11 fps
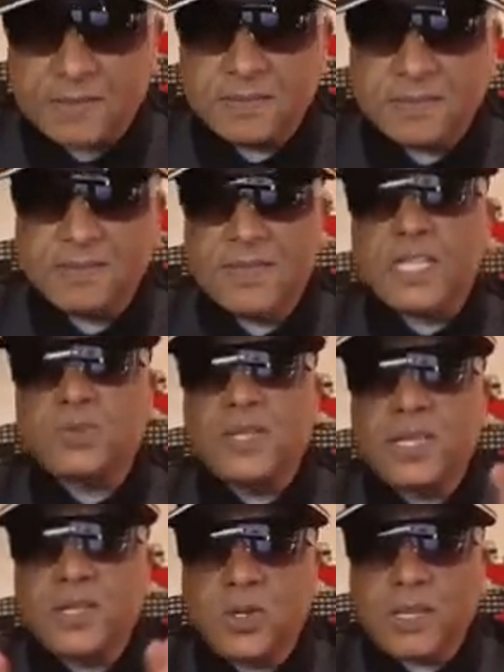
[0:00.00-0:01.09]
That's what
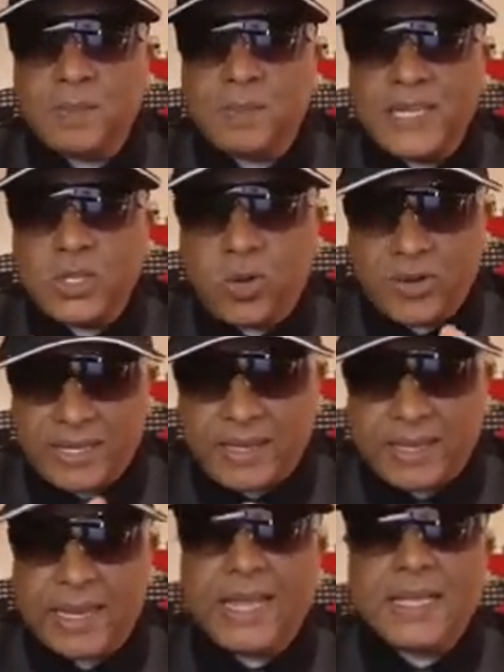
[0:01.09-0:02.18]
they made Tony
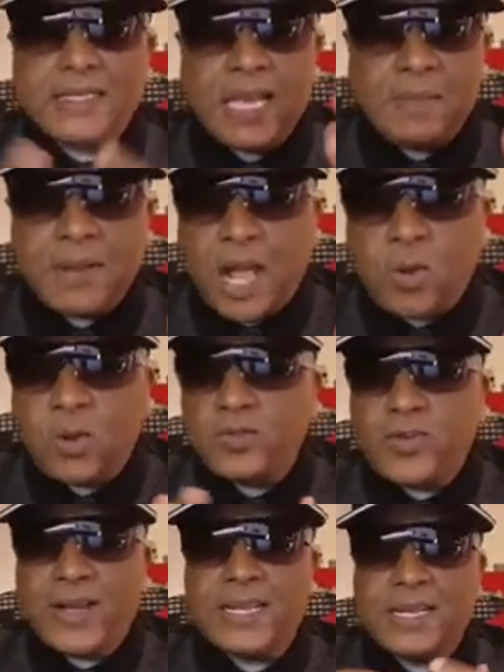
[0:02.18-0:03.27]
Yangeni. Same now with
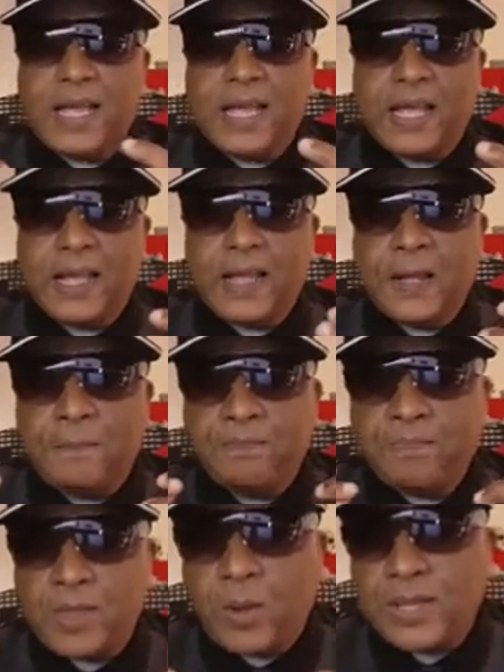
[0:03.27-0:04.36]
fucking,
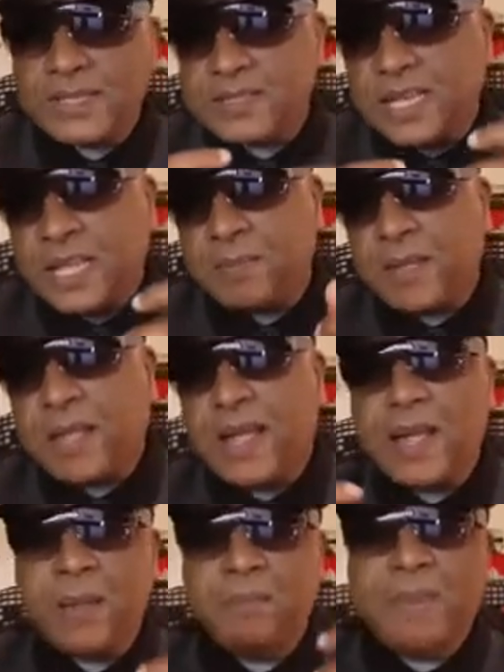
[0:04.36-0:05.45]
what's his name?
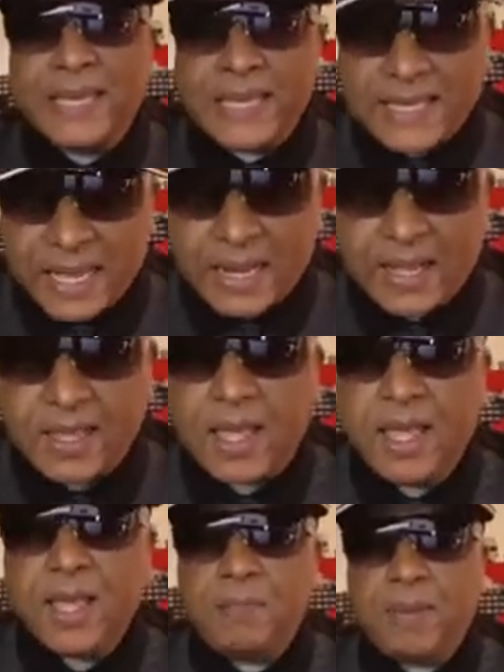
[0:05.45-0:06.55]
Becky Kelly.
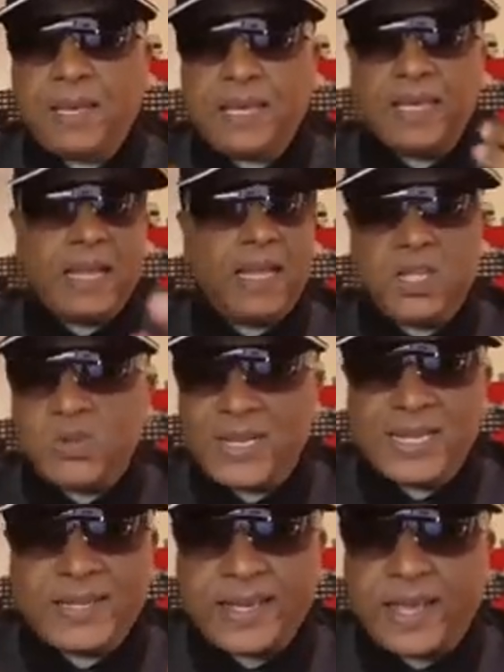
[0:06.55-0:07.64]
Becky Kelly in
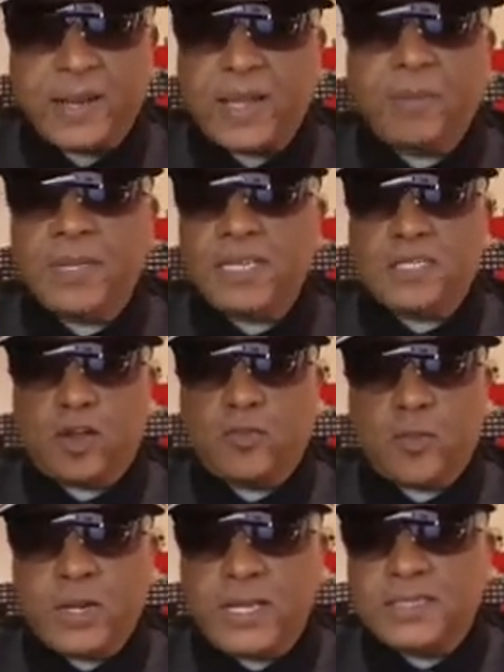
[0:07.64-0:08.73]
2010, Minister of
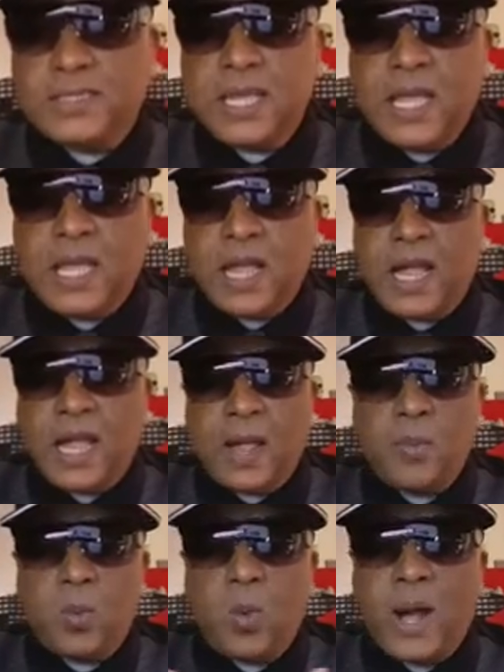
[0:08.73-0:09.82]
Police,
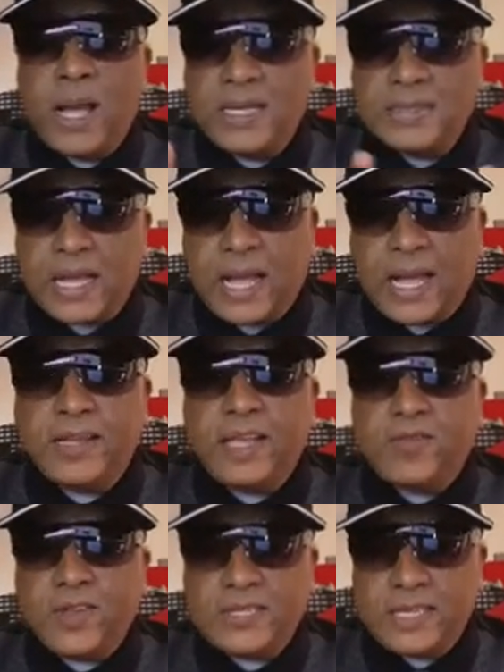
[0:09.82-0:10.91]
was under
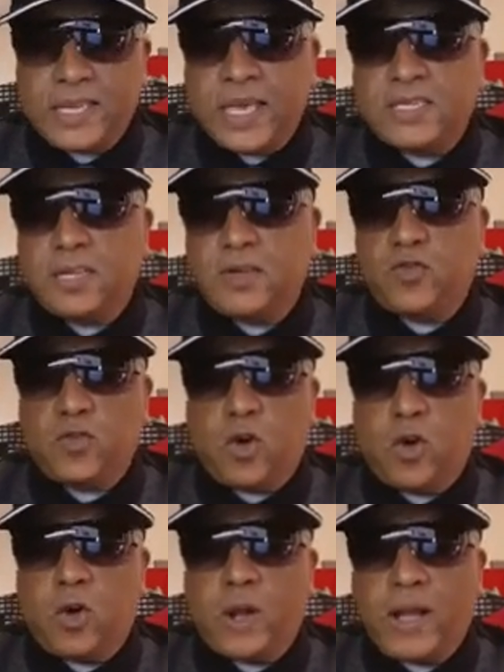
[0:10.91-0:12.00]
investigation
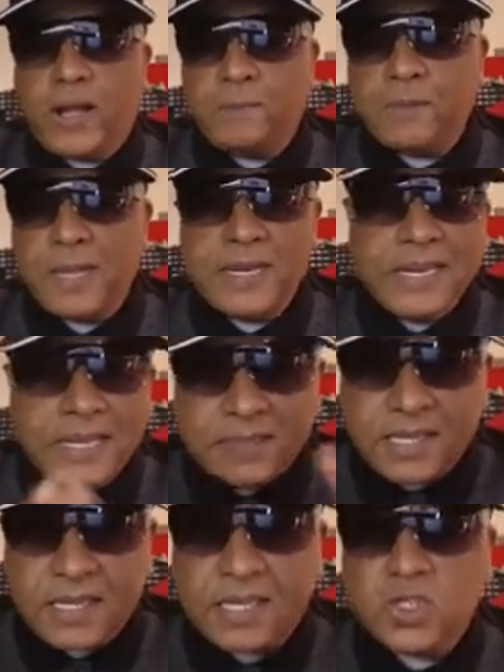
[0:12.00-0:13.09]
for
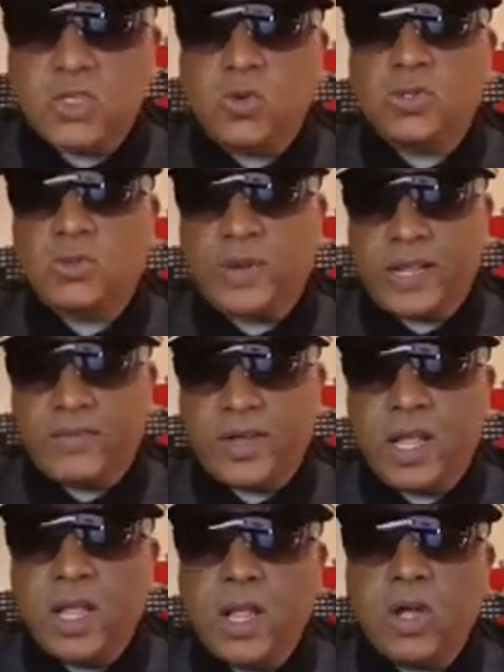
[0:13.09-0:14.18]
leasing issues and whatever,
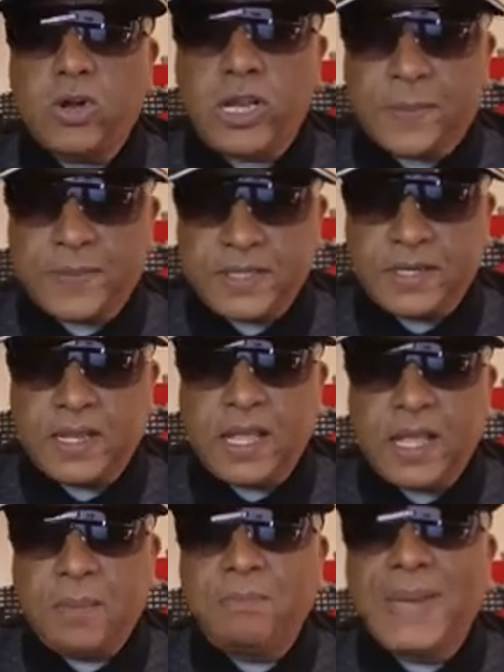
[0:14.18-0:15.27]
corruption,
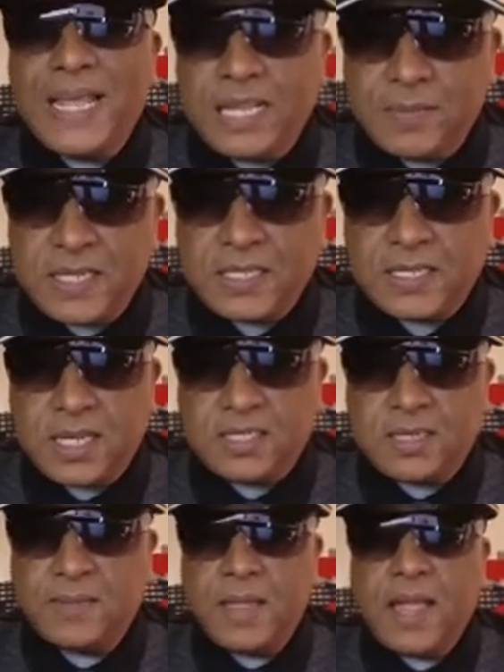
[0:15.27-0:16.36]

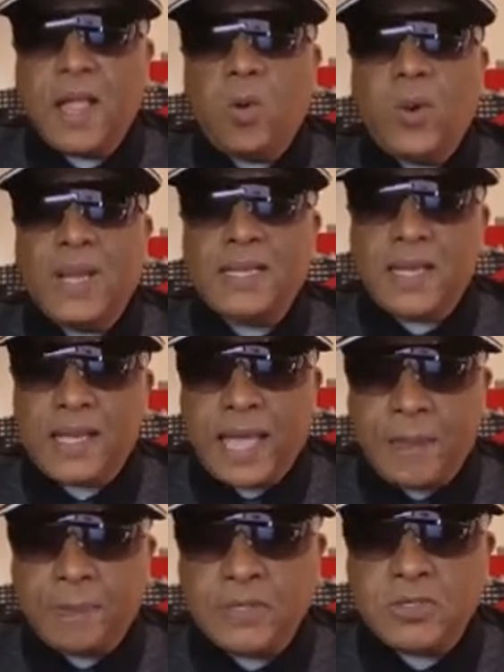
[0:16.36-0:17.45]
maladministration. What
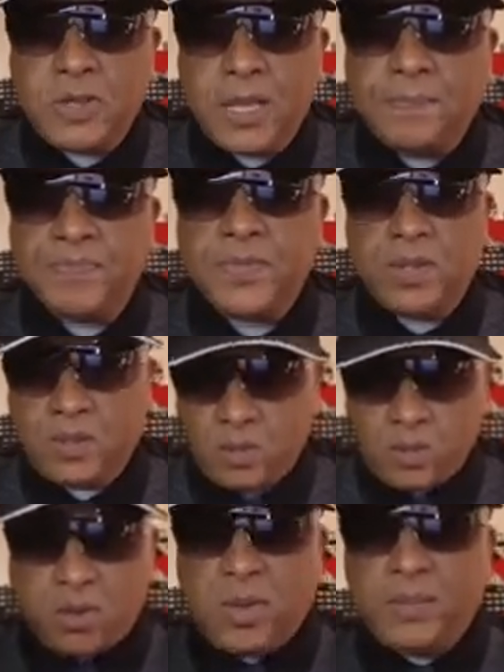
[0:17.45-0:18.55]
happens to him?
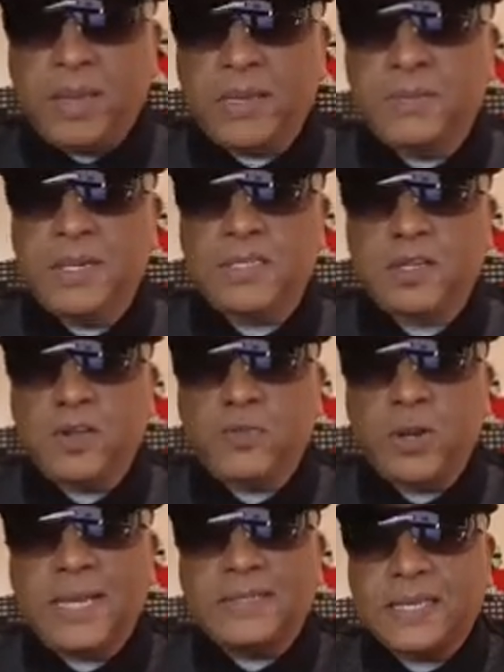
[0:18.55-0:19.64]
Well, we make him Minister of
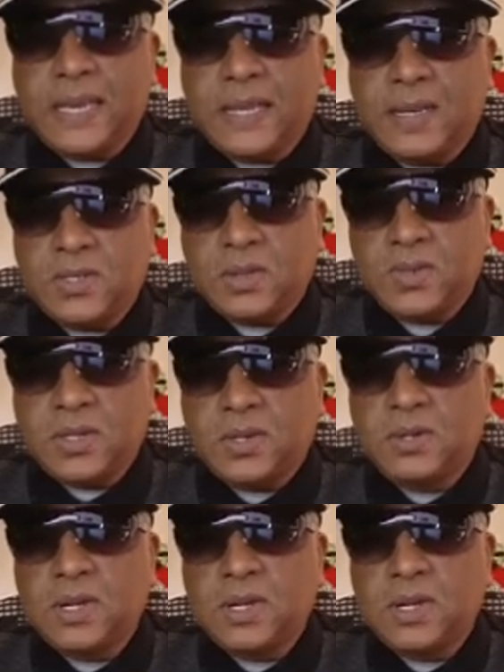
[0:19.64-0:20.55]
Police again. That's what we do.